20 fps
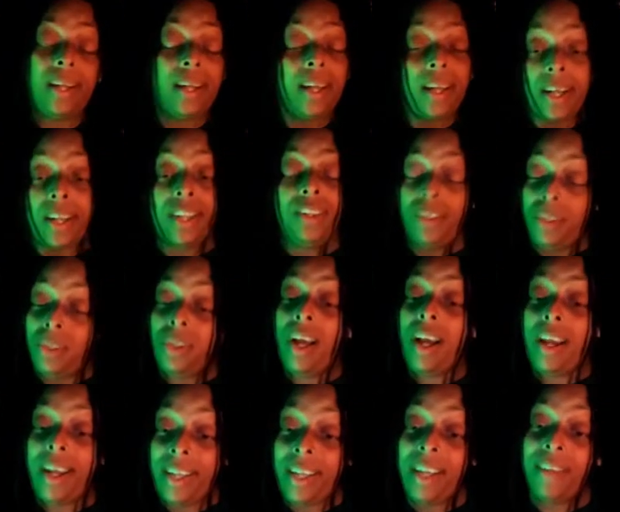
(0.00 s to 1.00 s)
Because you're
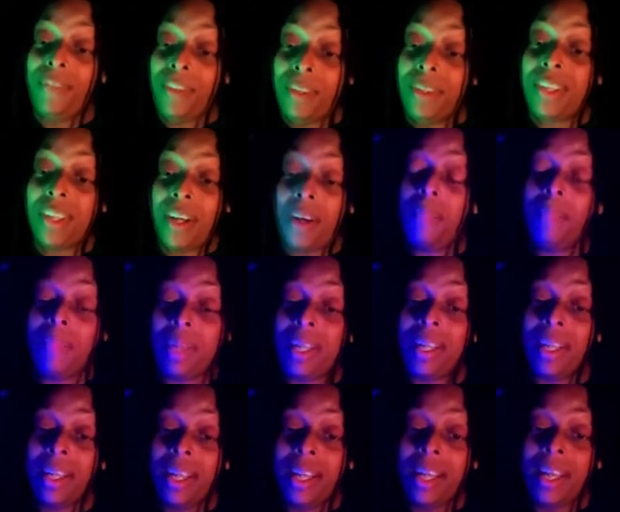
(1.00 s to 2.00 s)
lying if you tell
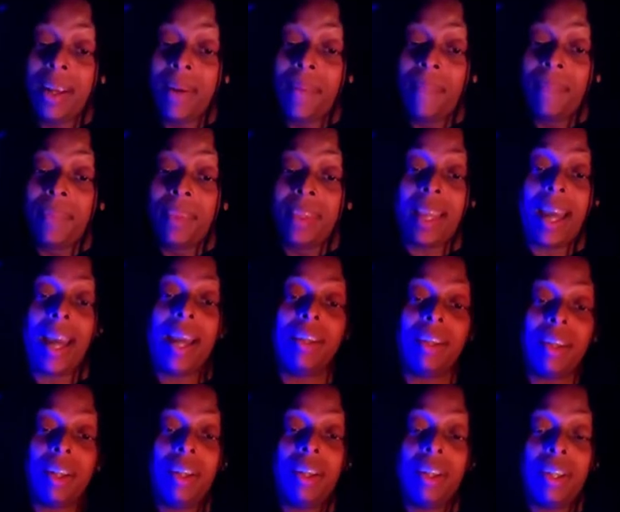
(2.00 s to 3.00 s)
me that
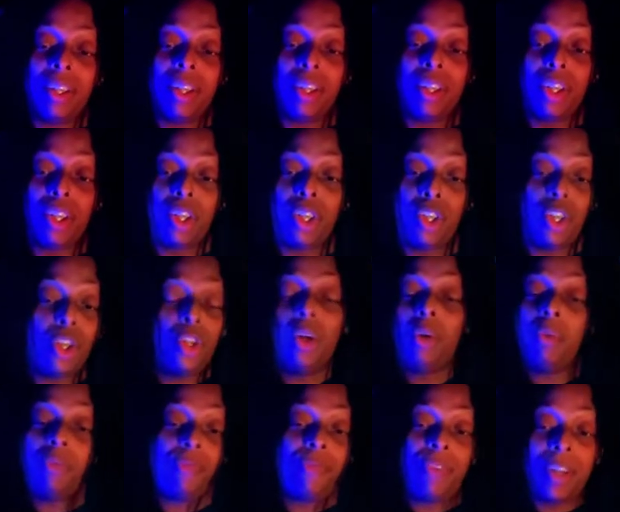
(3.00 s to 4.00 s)
you
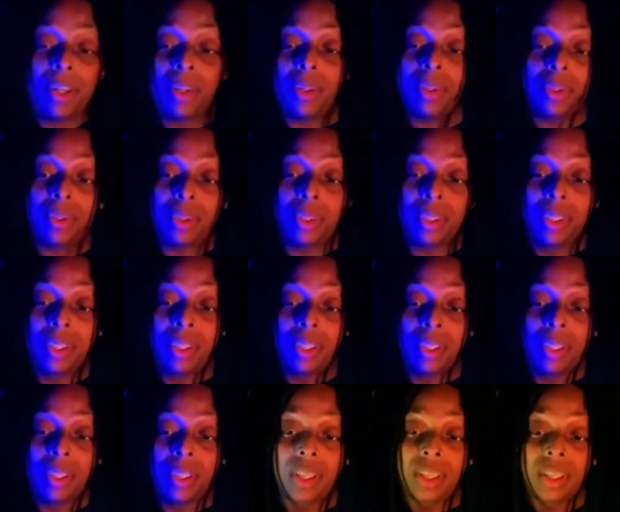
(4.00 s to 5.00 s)
don't feel
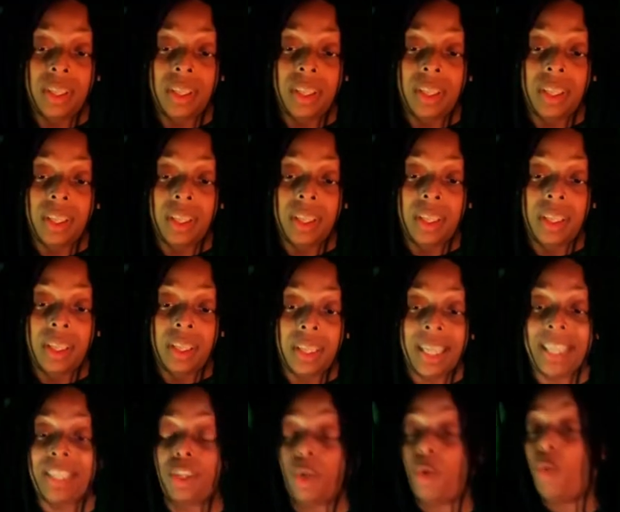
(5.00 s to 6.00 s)

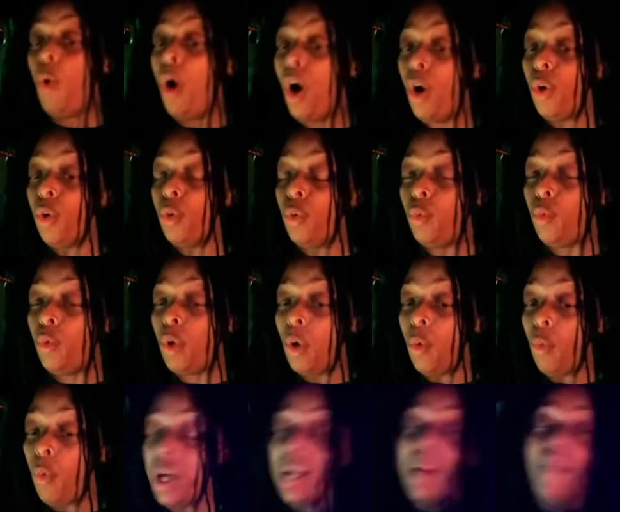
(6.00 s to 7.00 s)
like the quo
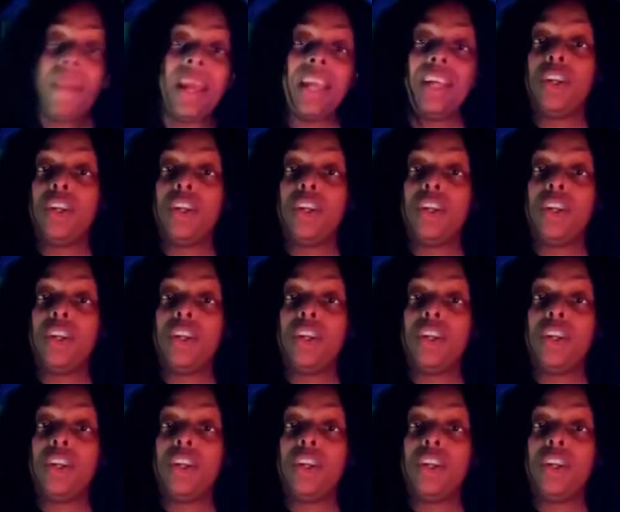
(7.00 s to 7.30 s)
want to make